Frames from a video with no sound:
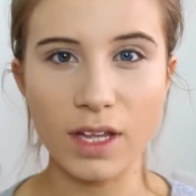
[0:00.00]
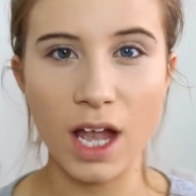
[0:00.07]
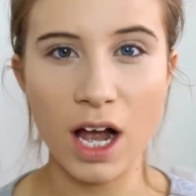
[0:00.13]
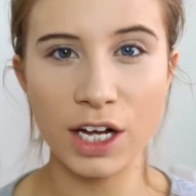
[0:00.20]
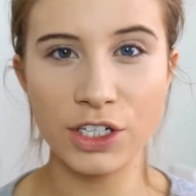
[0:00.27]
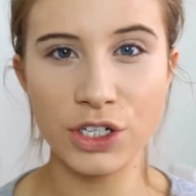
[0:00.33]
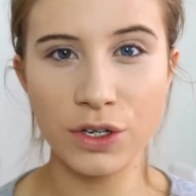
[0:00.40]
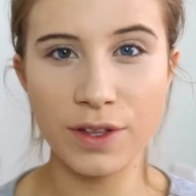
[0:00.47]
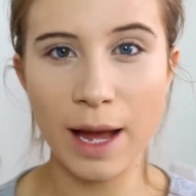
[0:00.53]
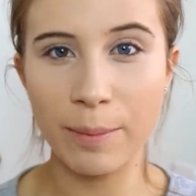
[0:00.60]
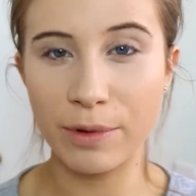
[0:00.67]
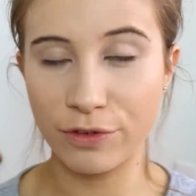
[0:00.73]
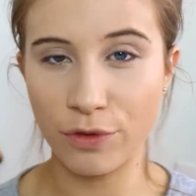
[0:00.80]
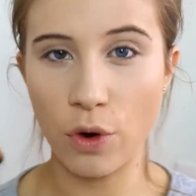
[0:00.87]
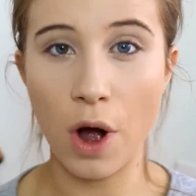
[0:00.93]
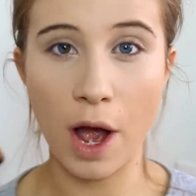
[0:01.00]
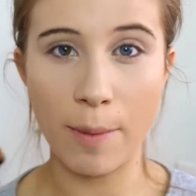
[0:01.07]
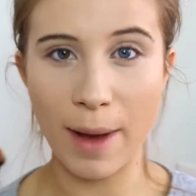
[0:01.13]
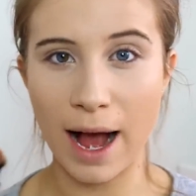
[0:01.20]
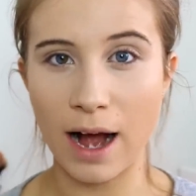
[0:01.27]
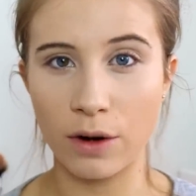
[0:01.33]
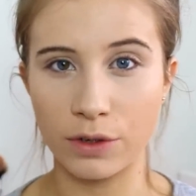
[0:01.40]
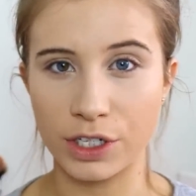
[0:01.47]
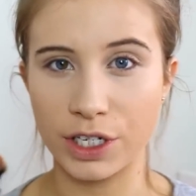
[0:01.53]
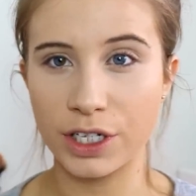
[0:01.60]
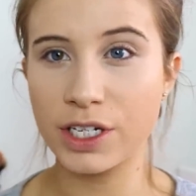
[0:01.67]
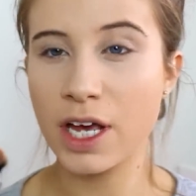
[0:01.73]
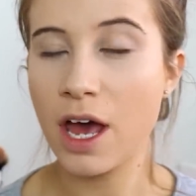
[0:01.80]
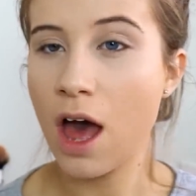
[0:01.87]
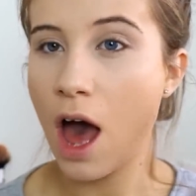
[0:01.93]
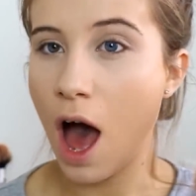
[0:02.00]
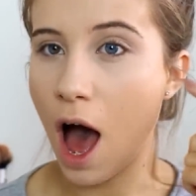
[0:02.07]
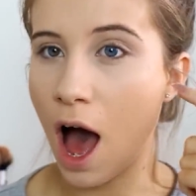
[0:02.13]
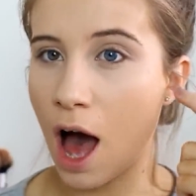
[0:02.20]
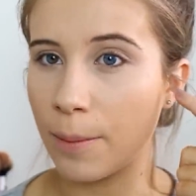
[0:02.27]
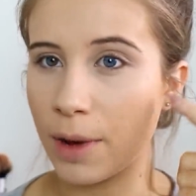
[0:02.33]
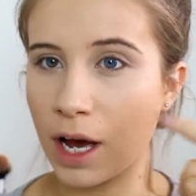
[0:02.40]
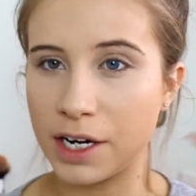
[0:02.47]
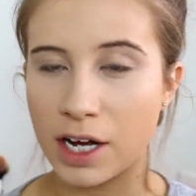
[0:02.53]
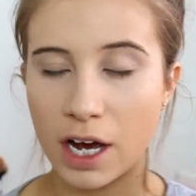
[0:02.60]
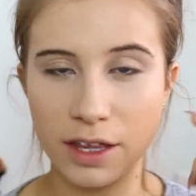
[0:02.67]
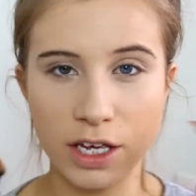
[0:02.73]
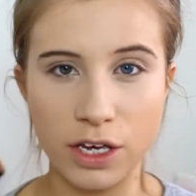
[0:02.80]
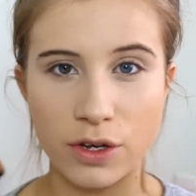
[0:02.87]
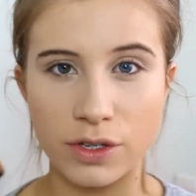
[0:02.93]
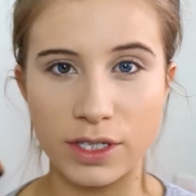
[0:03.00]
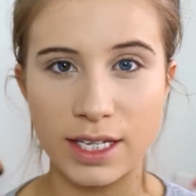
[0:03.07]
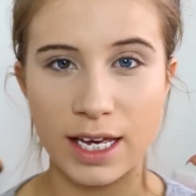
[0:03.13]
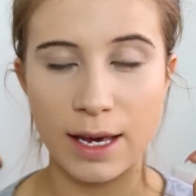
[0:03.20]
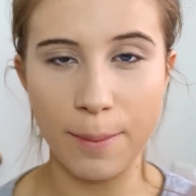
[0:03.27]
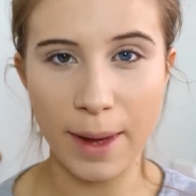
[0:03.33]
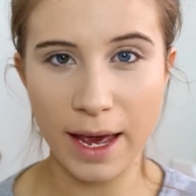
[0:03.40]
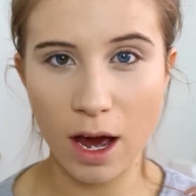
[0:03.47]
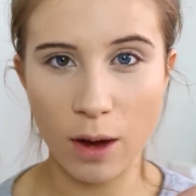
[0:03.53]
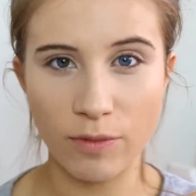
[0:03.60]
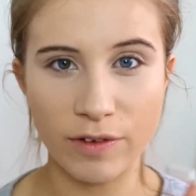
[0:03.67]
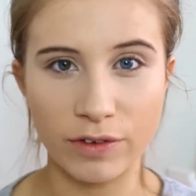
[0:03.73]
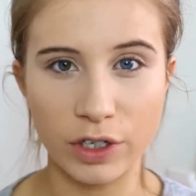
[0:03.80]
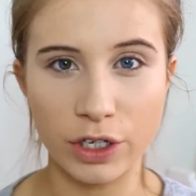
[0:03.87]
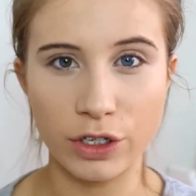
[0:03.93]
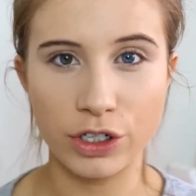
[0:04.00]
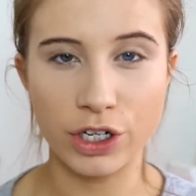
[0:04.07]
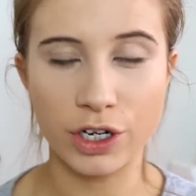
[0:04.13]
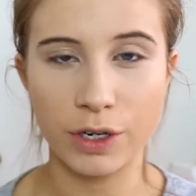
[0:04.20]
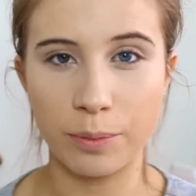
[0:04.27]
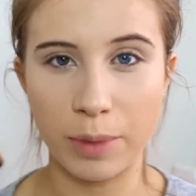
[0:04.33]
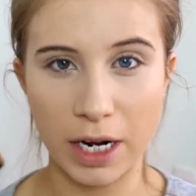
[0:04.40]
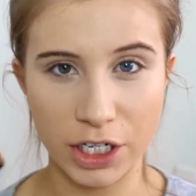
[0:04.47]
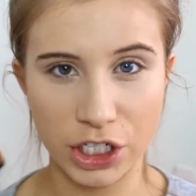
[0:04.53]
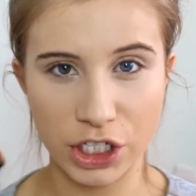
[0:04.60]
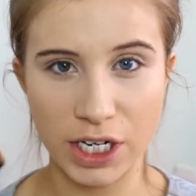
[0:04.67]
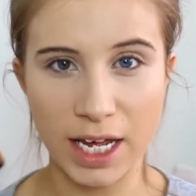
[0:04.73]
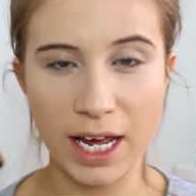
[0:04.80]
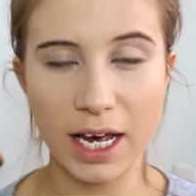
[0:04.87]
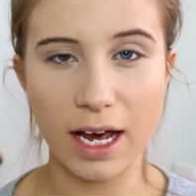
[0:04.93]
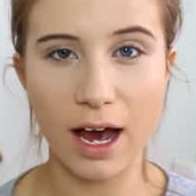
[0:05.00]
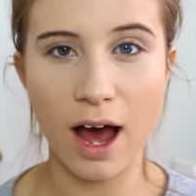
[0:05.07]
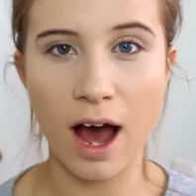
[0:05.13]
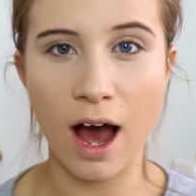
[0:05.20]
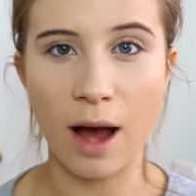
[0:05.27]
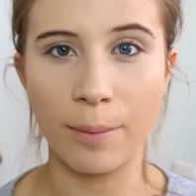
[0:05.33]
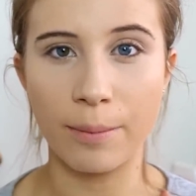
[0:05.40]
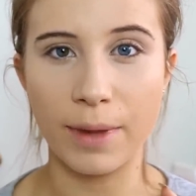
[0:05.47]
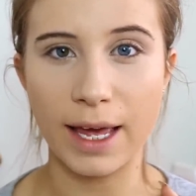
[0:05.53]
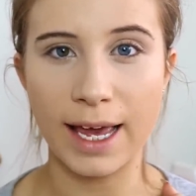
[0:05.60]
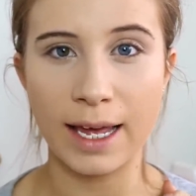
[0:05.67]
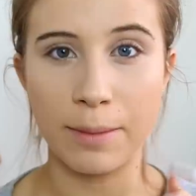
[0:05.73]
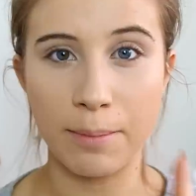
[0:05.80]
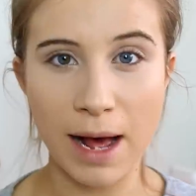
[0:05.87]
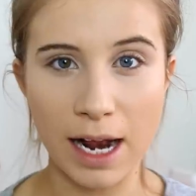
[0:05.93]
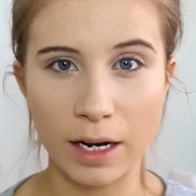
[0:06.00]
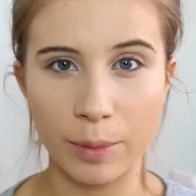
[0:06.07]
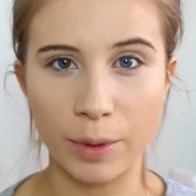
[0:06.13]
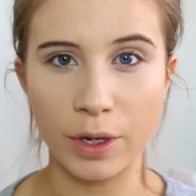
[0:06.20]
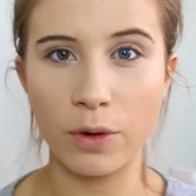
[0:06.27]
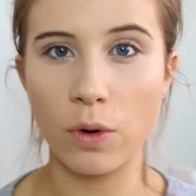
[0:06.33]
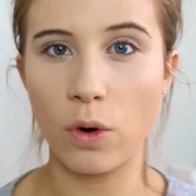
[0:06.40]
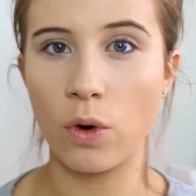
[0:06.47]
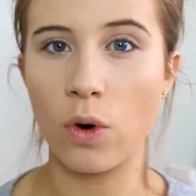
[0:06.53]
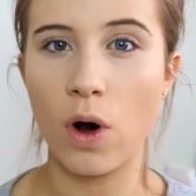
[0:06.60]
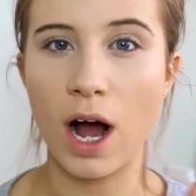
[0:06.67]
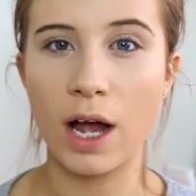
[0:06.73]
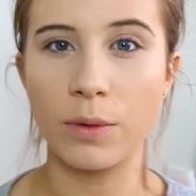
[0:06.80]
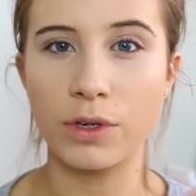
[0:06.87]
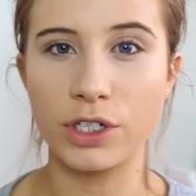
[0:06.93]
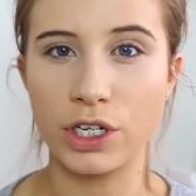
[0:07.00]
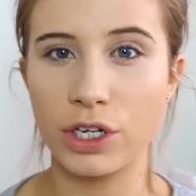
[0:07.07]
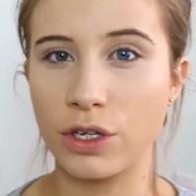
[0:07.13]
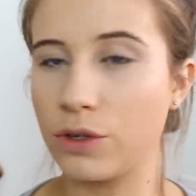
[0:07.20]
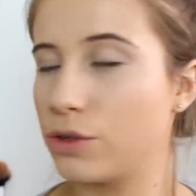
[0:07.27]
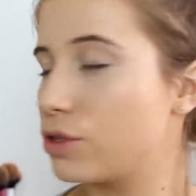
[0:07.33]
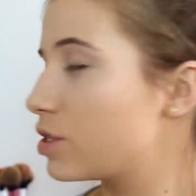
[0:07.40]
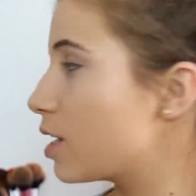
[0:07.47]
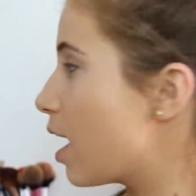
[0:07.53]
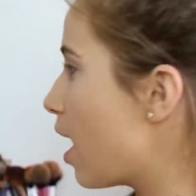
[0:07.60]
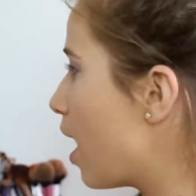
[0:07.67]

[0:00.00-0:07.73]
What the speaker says: I'd do that before I powdered. I'd either use the Makeup Revolution blush stick in Malibu, or I would use